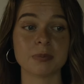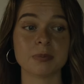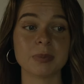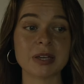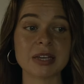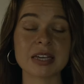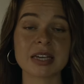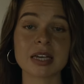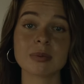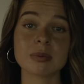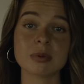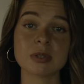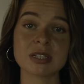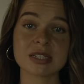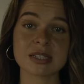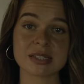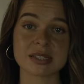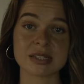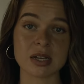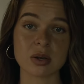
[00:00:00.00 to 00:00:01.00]
Being able
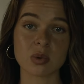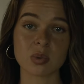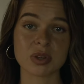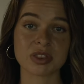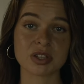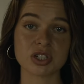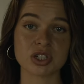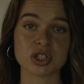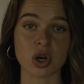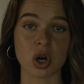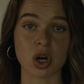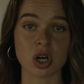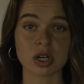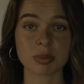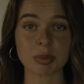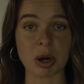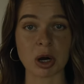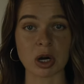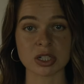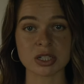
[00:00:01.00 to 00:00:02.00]
to sit with the
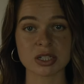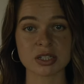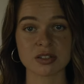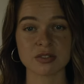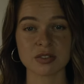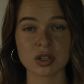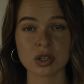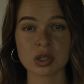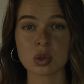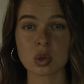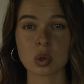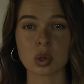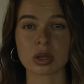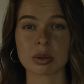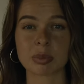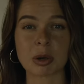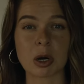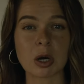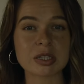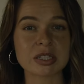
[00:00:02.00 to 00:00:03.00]
dark parts of you or
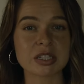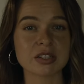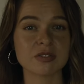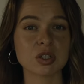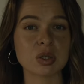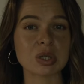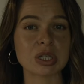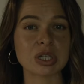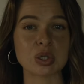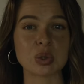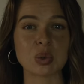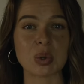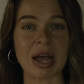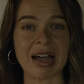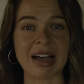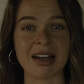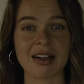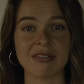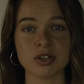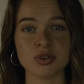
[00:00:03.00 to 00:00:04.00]
the parts of you that you
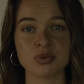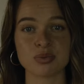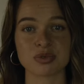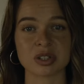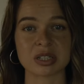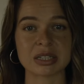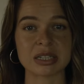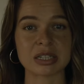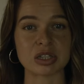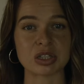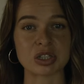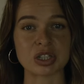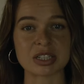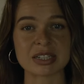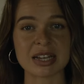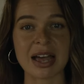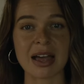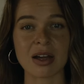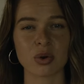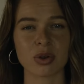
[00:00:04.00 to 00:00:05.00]
haven't really
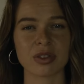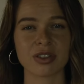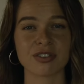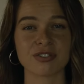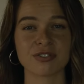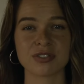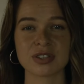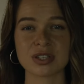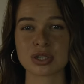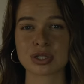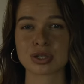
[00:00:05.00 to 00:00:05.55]
looked at or that feel